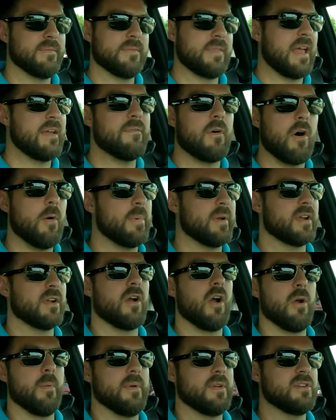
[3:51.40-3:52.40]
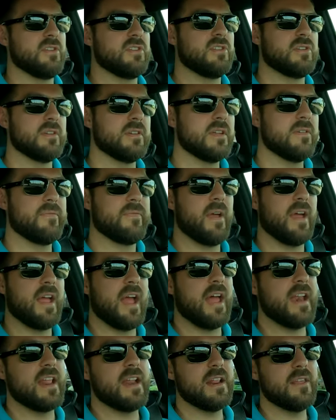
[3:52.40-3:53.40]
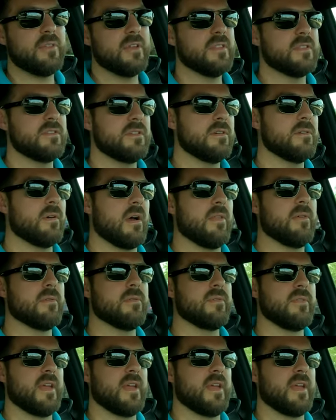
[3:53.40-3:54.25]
they've all been garbage. If I had anything to do other